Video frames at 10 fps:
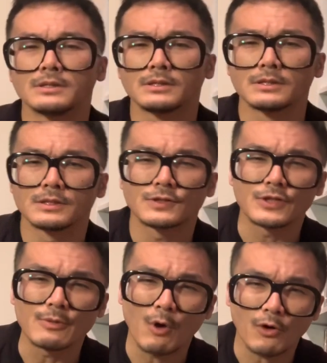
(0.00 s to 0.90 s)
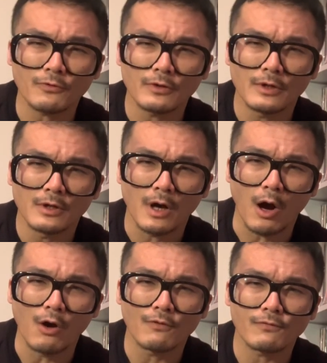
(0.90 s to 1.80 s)
Simon
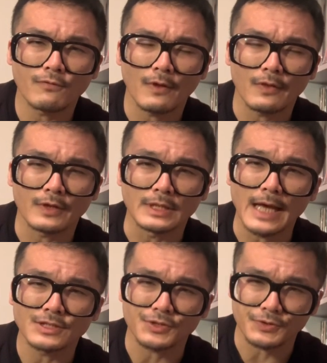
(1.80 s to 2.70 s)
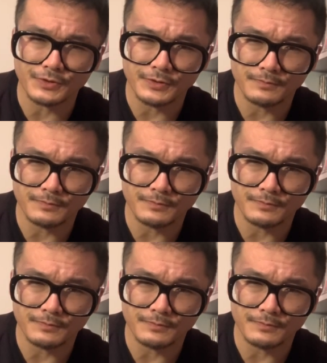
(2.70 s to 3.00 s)
of the Desert.